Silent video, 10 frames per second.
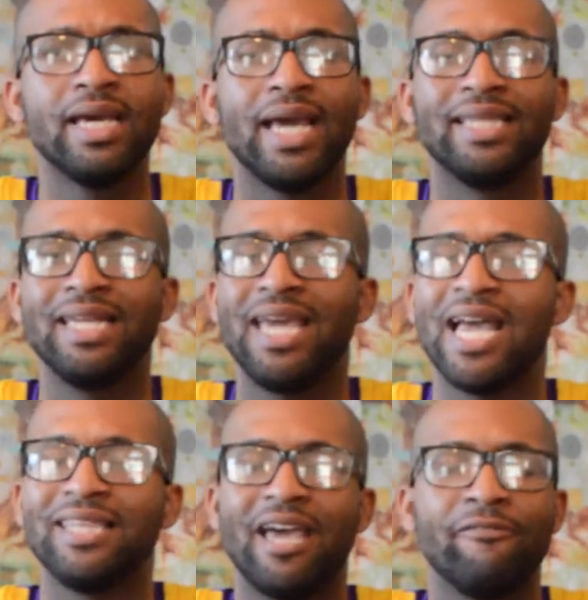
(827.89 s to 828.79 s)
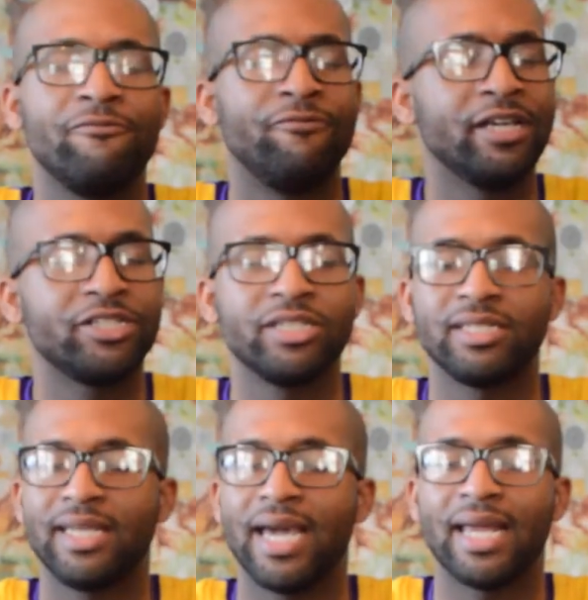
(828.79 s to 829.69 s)
And then he had that
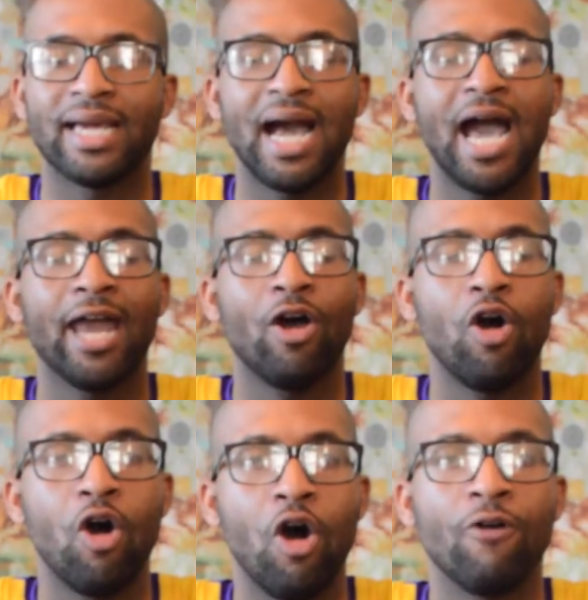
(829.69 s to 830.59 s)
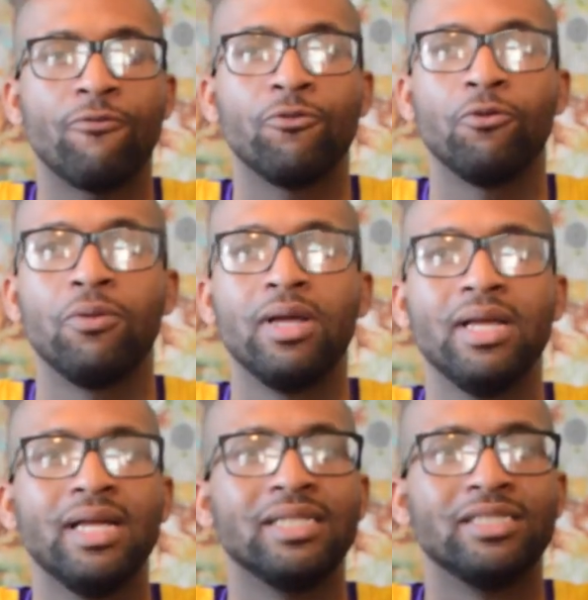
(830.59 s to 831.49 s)
vicious, that god-awful
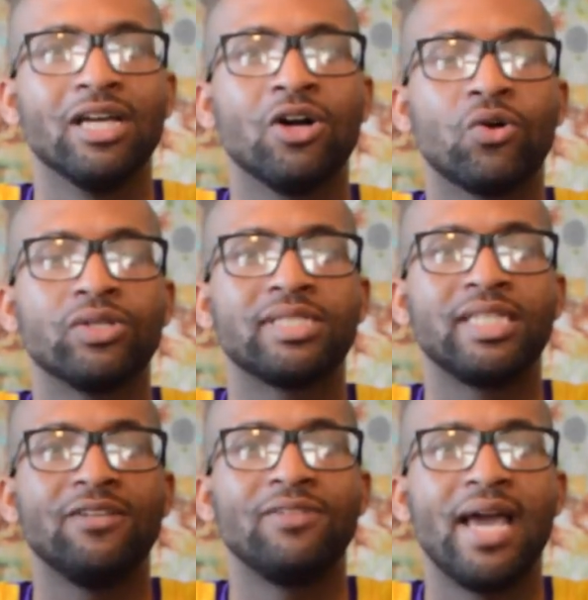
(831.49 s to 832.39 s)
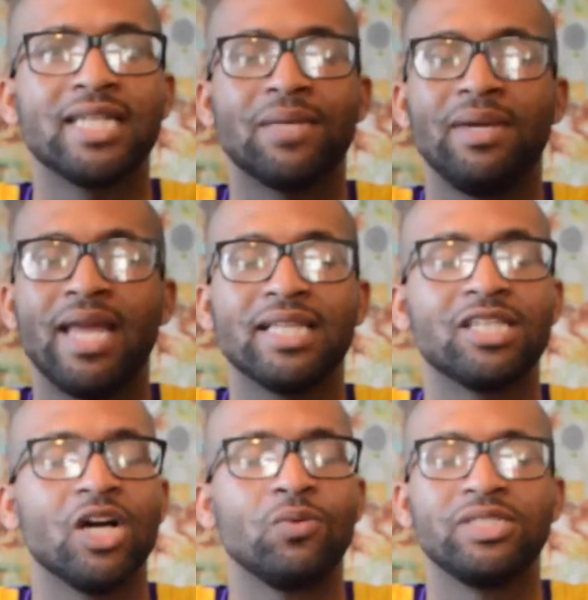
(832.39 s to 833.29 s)
dunk on Steve Nash. I mean, that
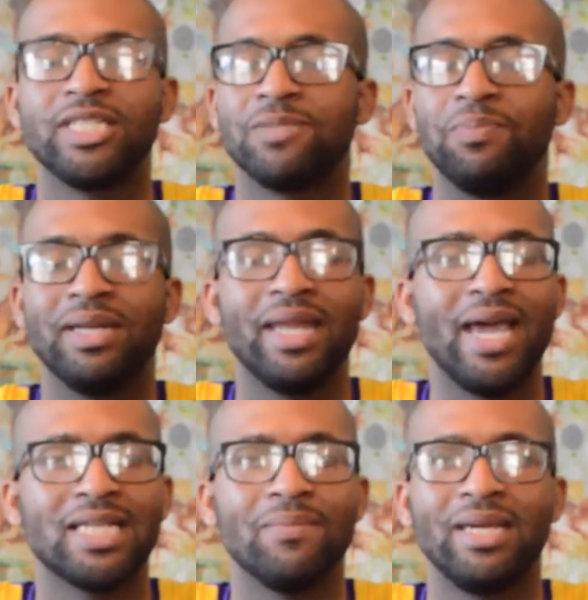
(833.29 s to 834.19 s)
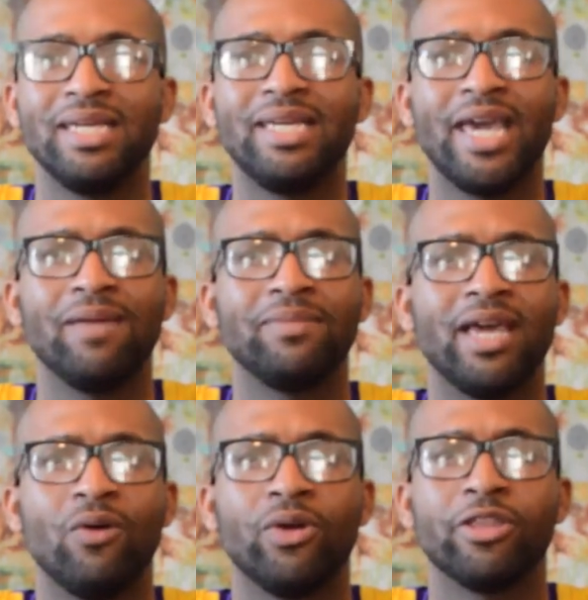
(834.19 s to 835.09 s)
dunk was just bananas. I mean, he came
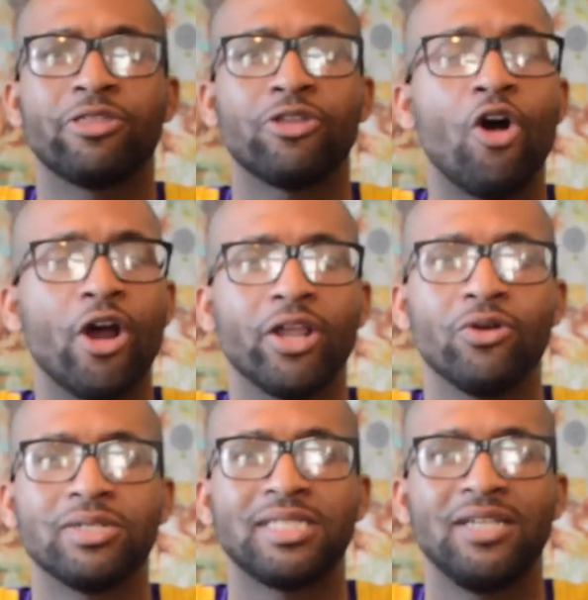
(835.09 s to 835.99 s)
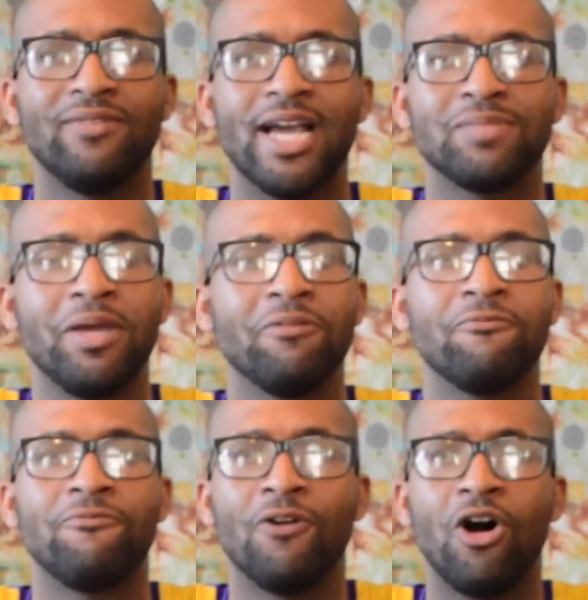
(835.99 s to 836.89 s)
down with authority on Steve Nash, made him
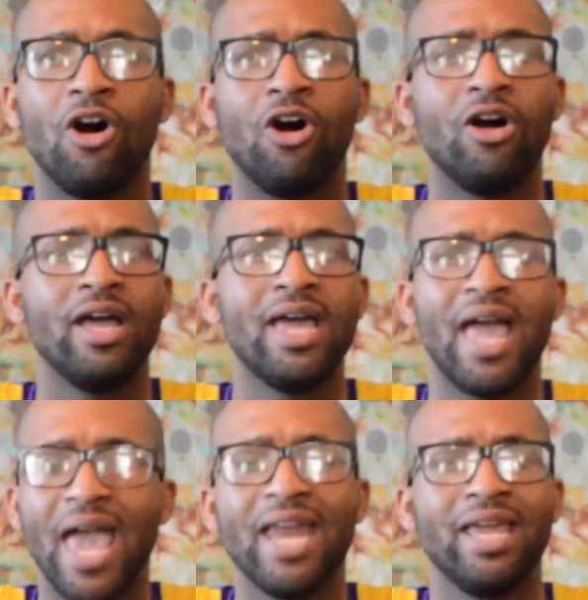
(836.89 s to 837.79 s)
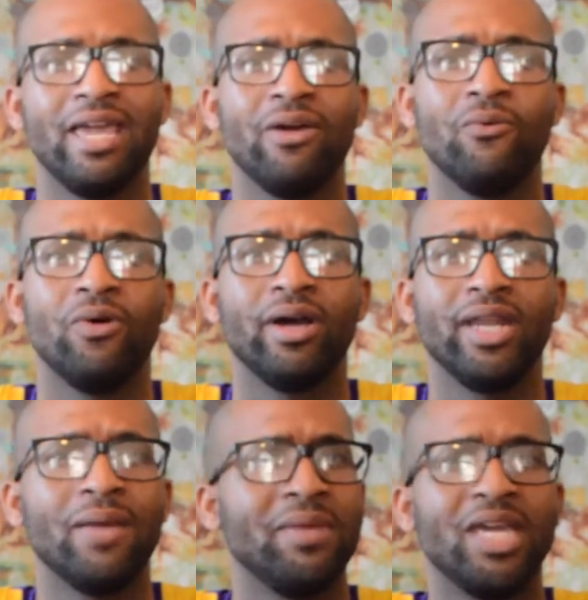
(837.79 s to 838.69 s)
fall and one.
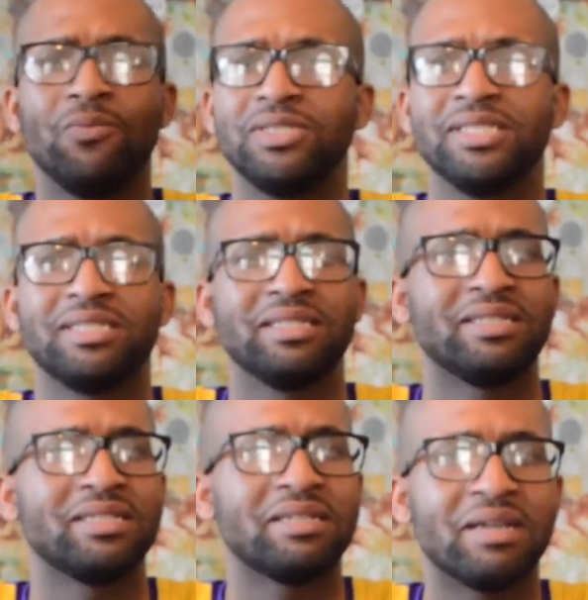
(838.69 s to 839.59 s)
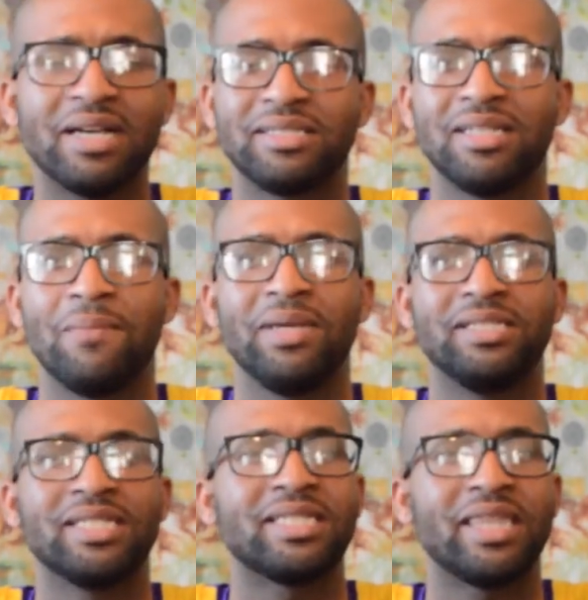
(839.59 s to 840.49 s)
I mean, it was just disgusting. I mean,
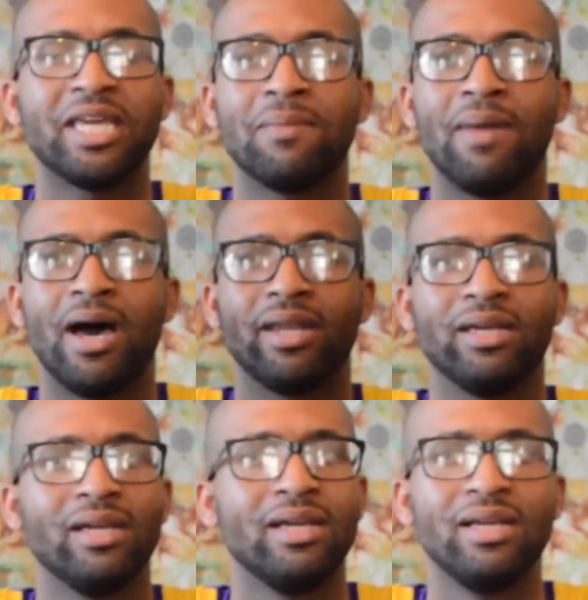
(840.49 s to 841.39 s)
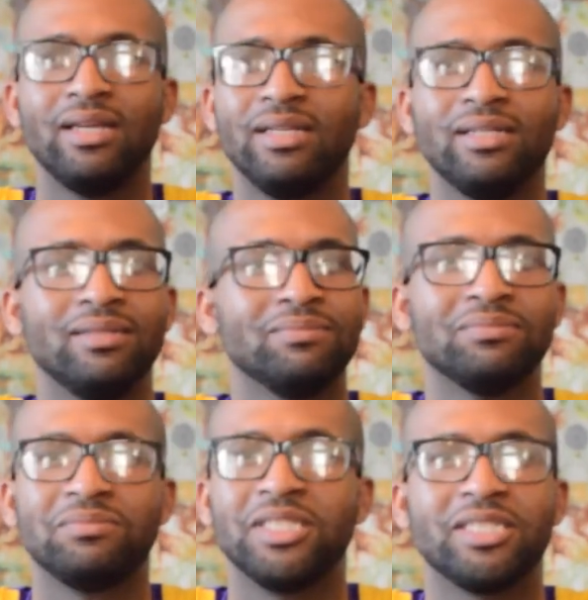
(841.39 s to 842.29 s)
just thinking about it
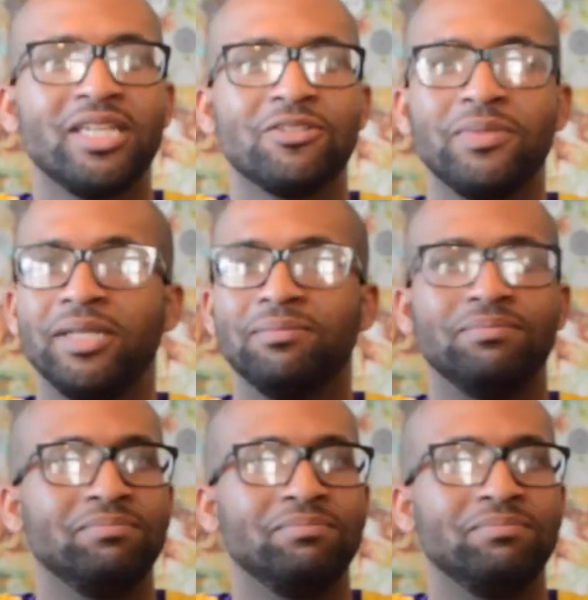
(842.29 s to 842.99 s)
just gives me